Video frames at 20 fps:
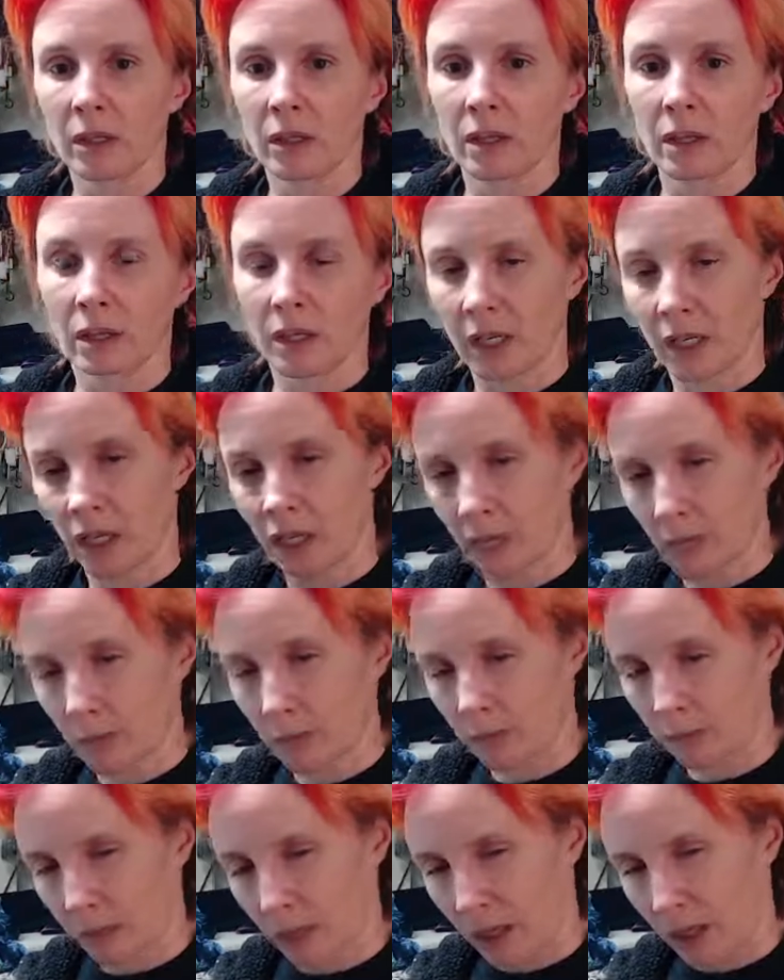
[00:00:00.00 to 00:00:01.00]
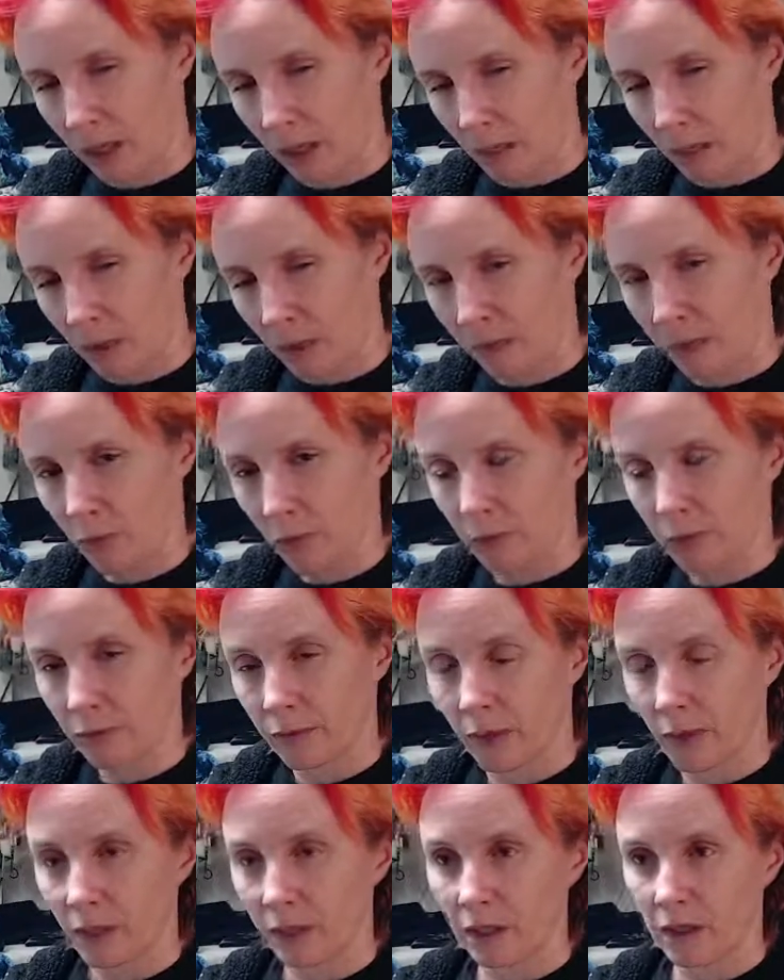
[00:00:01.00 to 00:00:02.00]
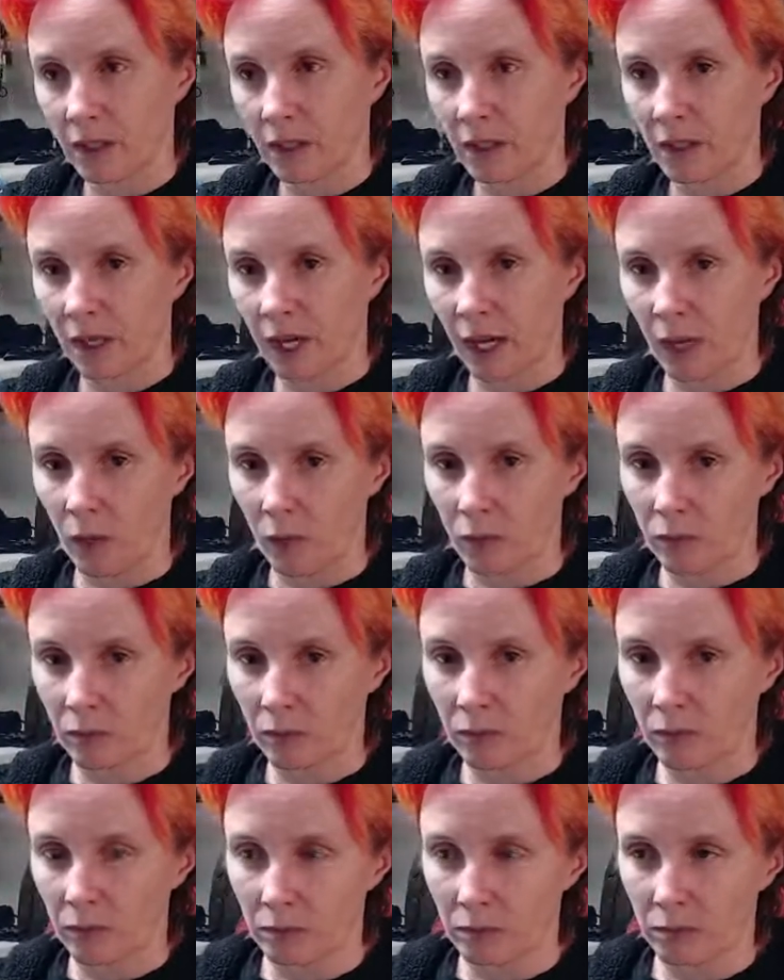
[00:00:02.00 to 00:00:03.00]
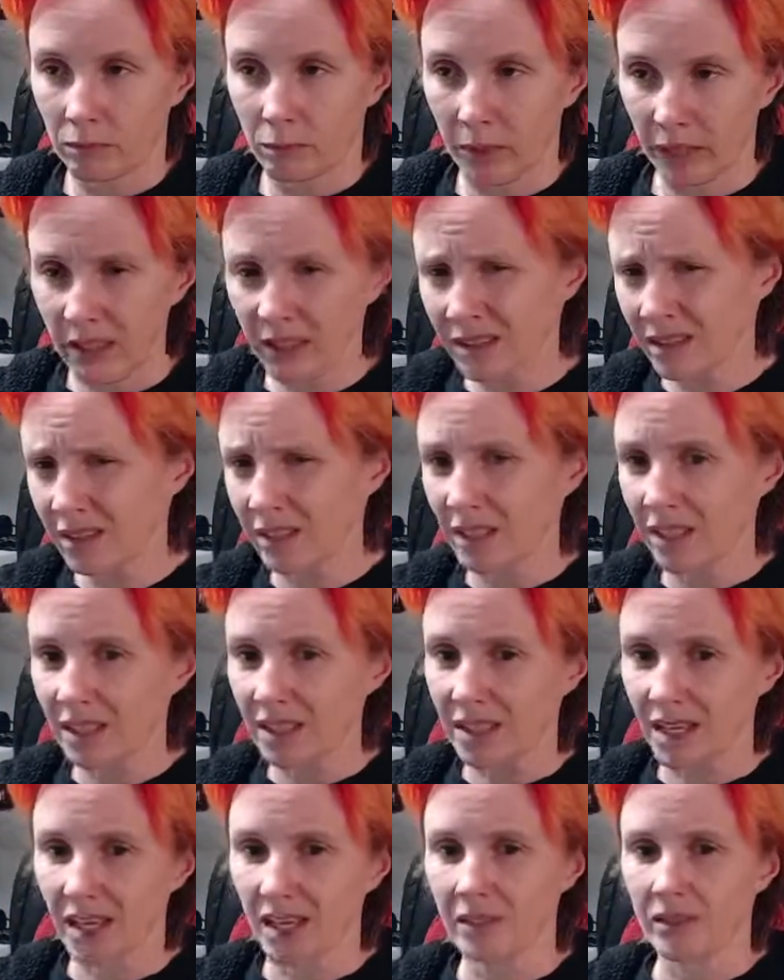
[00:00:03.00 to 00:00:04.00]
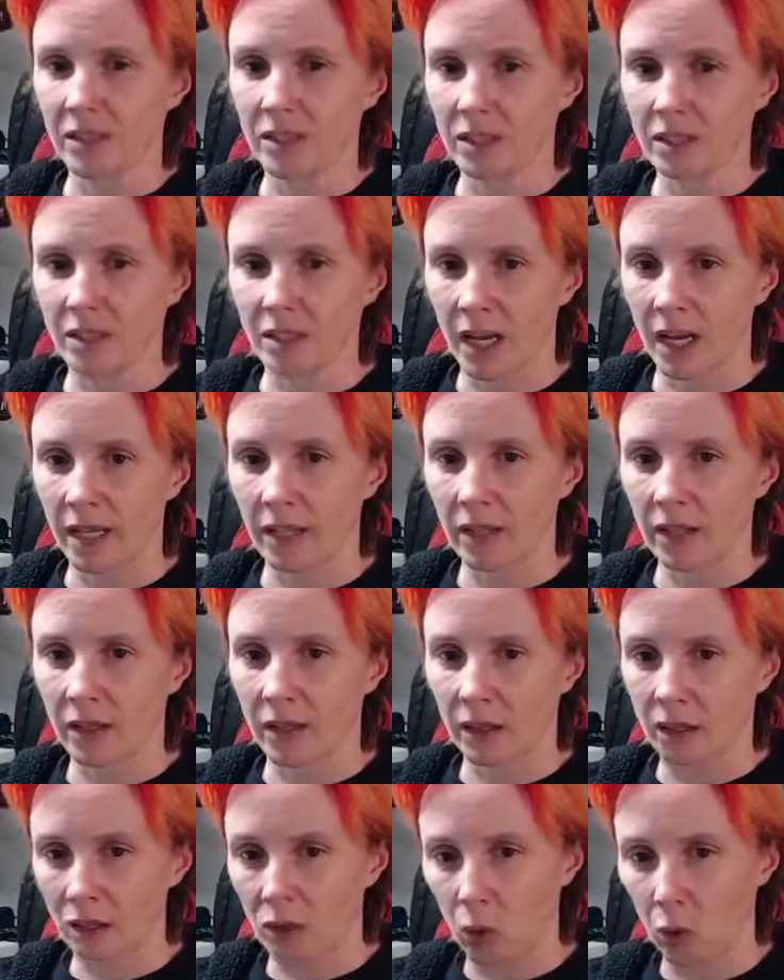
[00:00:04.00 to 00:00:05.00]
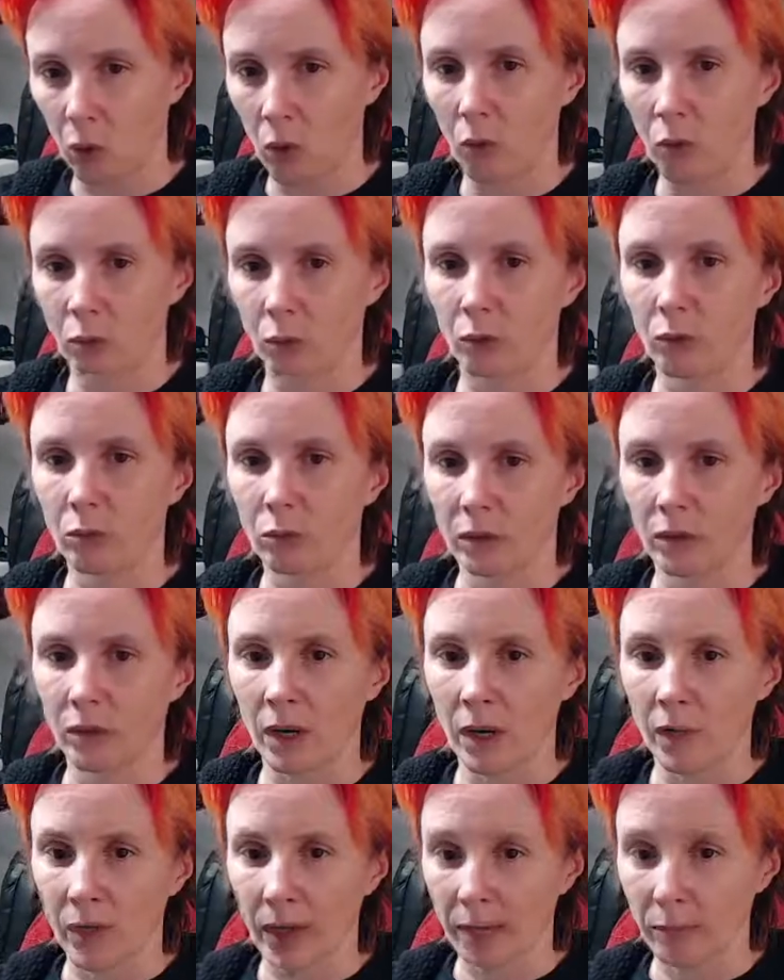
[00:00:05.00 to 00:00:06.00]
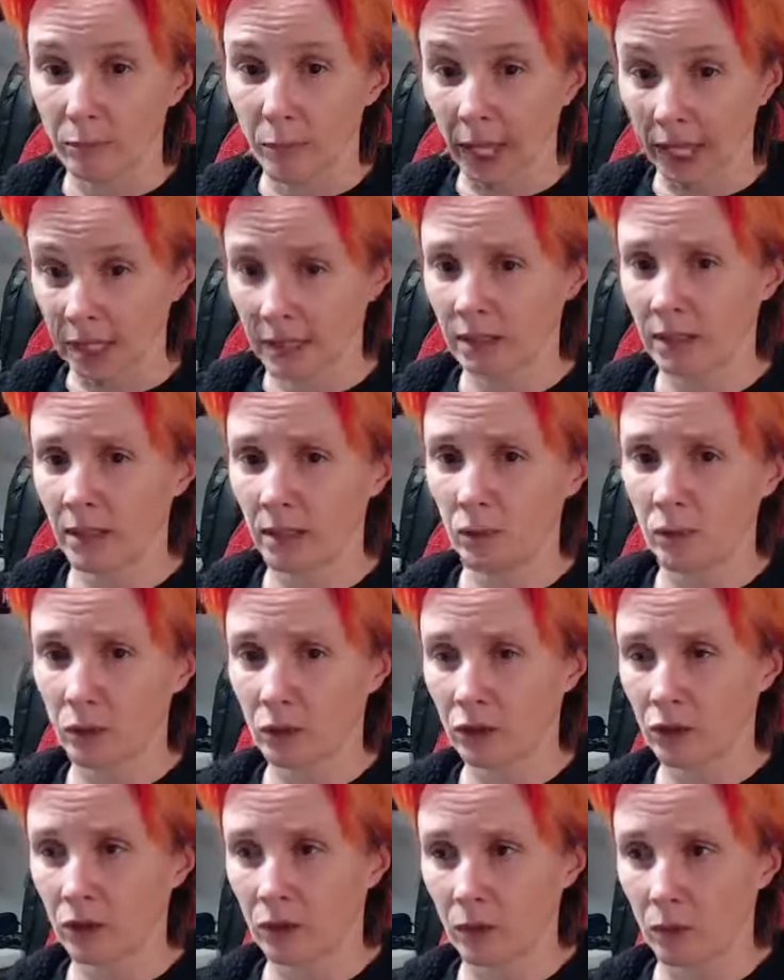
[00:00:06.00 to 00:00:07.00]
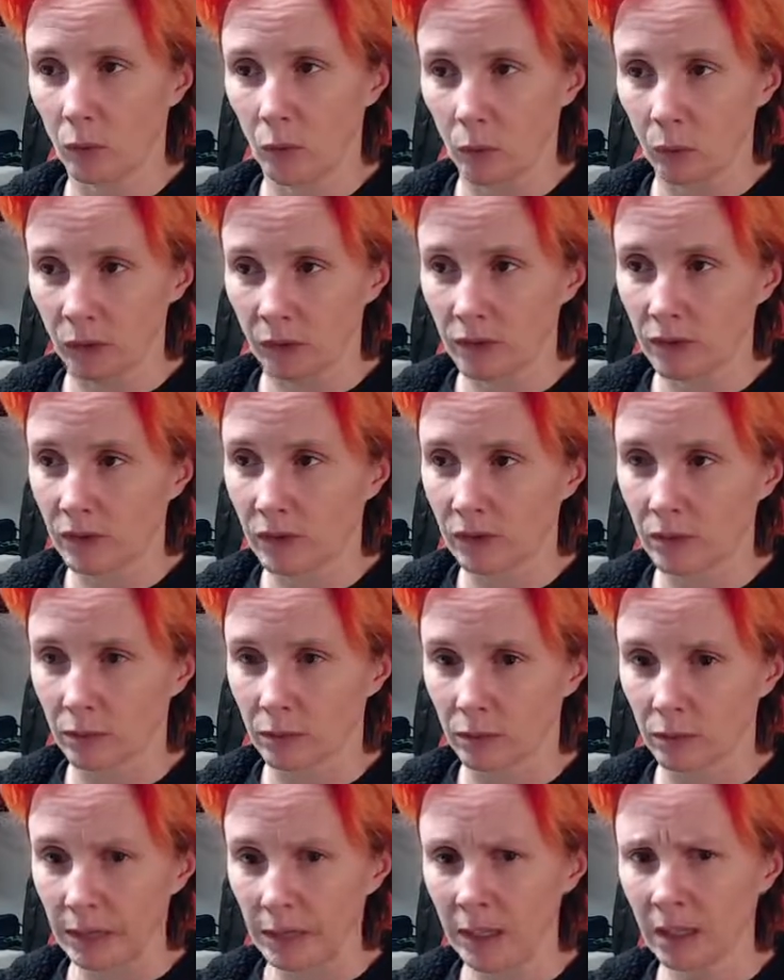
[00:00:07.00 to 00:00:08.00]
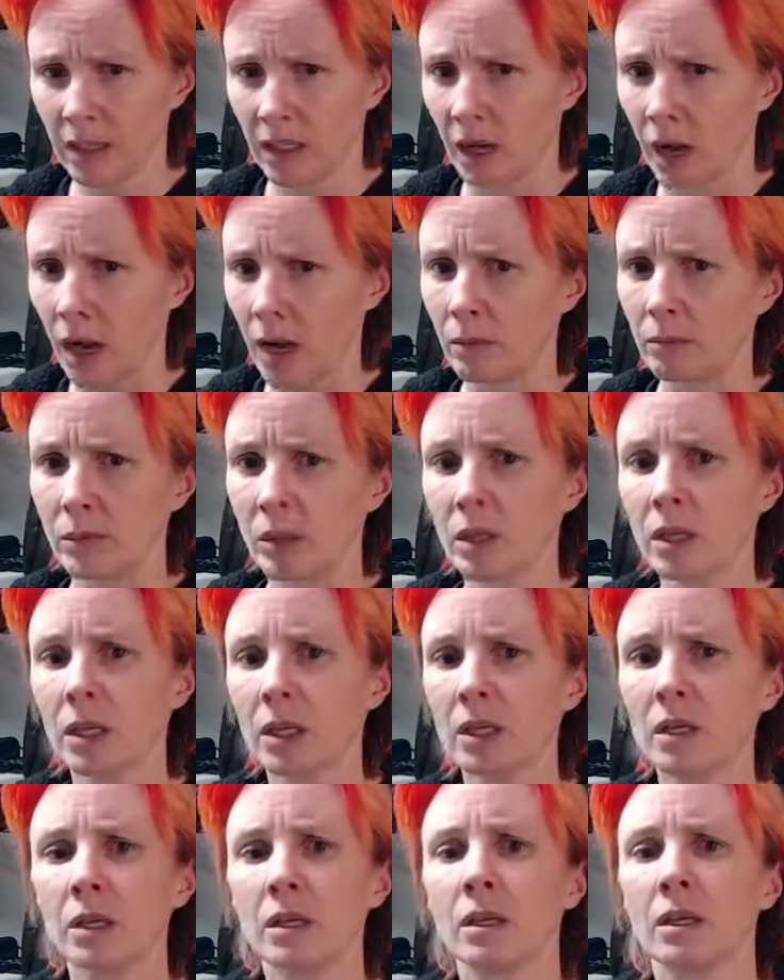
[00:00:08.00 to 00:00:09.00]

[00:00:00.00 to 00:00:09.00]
then it kind of came to the forefront and how basically Dave designed this whole room around that painting, which was really humbling